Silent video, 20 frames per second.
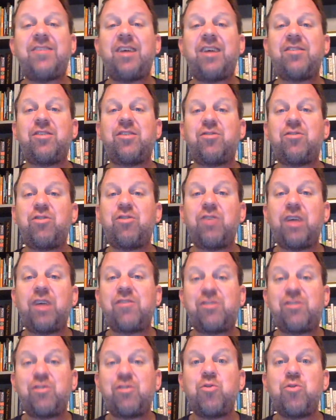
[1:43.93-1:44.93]
has
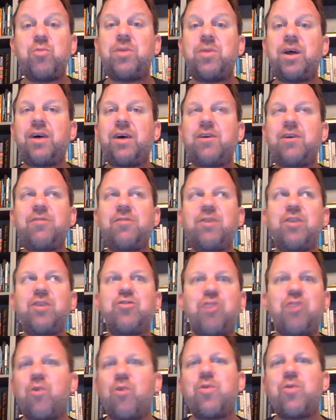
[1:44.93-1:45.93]
assumed a, a
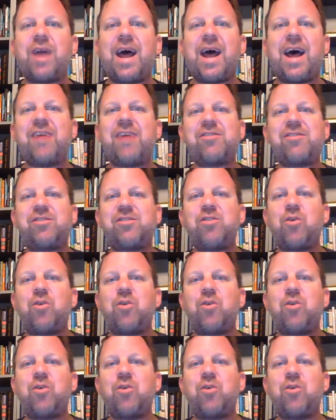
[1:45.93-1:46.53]
don't ask,